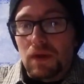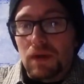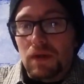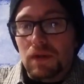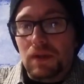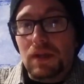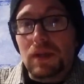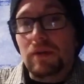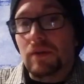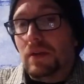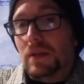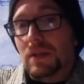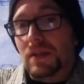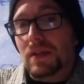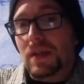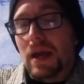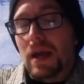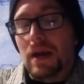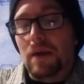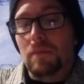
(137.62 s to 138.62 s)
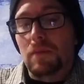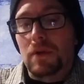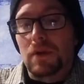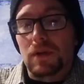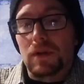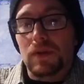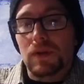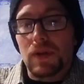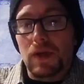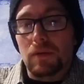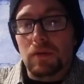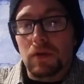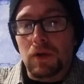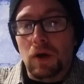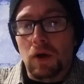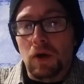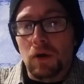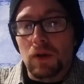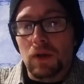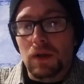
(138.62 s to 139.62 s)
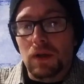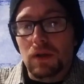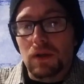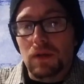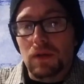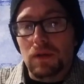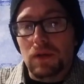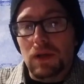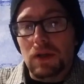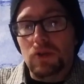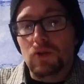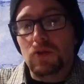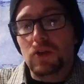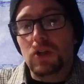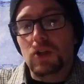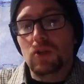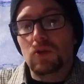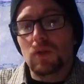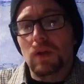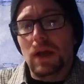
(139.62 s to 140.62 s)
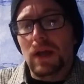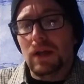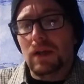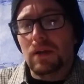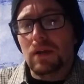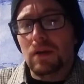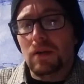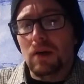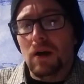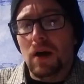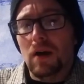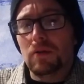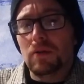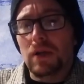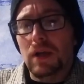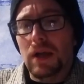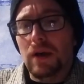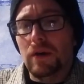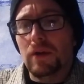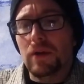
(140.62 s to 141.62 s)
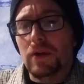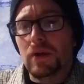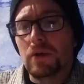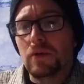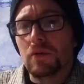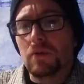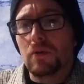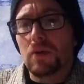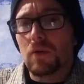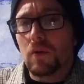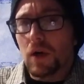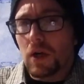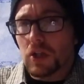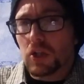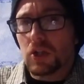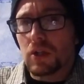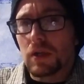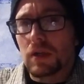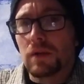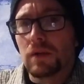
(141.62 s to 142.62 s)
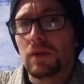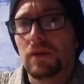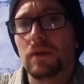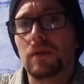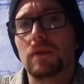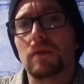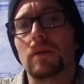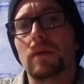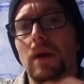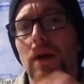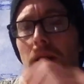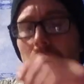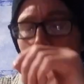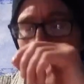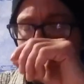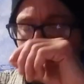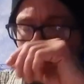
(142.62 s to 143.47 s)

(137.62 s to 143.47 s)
tyranny scam, as I would call it. They treat you like, how dare you question, right?